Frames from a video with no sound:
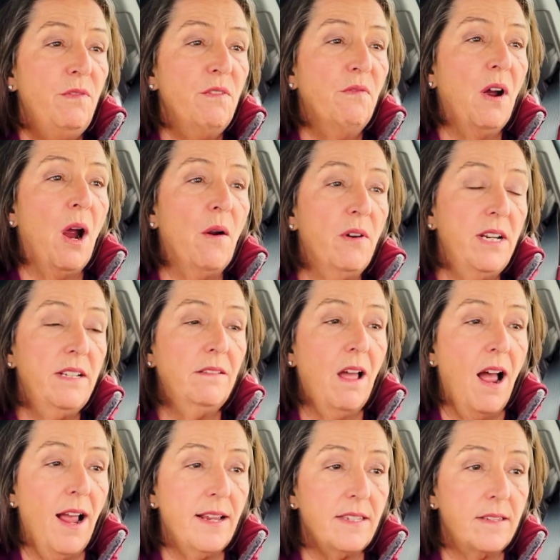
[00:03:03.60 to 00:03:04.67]
If you've already
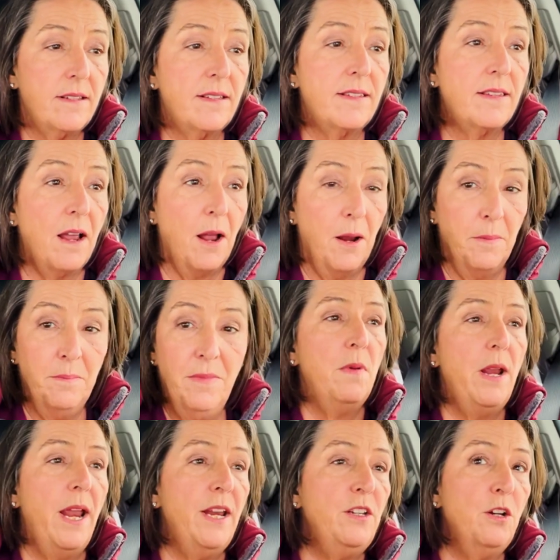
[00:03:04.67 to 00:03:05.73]
lost some
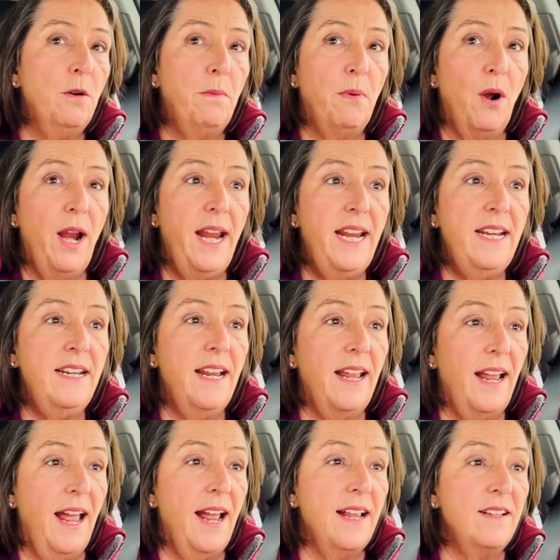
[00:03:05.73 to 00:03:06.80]
and your brain
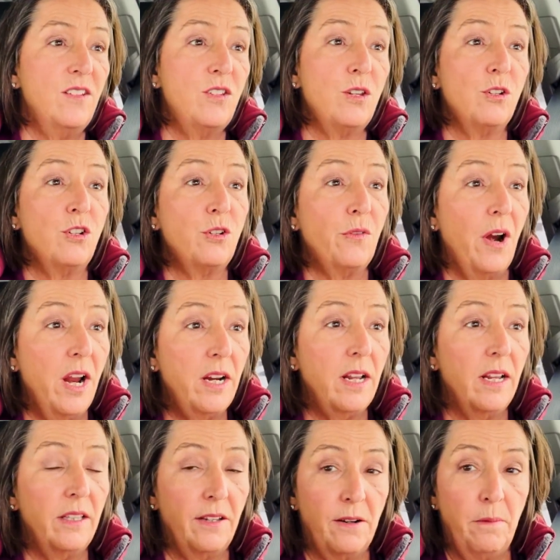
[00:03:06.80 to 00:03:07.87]
has
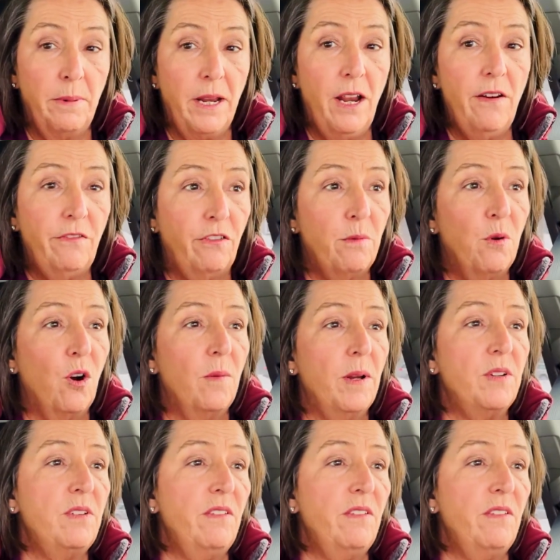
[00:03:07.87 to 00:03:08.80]
shrunk a little bit from hormone